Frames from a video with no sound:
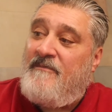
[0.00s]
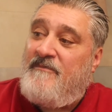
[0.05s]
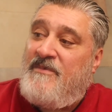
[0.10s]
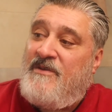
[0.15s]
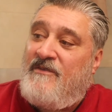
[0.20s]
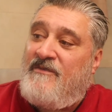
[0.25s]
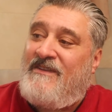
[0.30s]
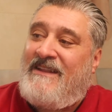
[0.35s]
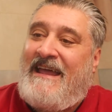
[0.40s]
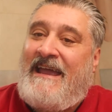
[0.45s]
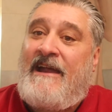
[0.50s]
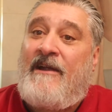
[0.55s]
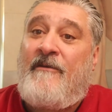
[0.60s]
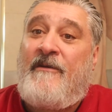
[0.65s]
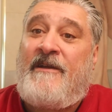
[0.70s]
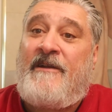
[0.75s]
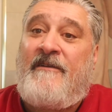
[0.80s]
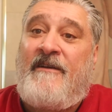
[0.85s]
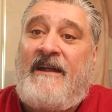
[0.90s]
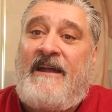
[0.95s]
beautiful
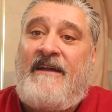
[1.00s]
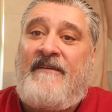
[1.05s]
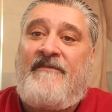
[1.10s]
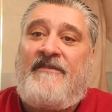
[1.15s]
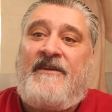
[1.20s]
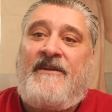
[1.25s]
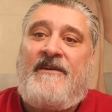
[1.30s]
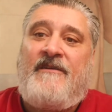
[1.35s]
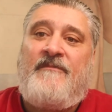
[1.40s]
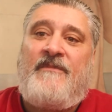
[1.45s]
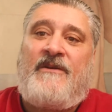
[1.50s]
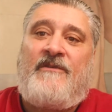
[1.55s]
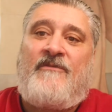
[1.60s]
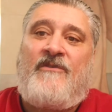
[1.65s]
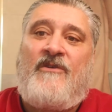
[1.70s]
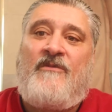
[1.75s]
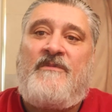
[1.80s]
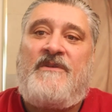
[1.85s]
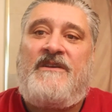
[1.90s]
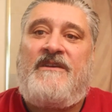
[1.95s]
aerator I have there, my
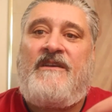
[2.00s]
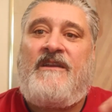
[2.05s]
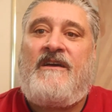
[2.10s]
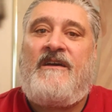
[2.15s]
Roman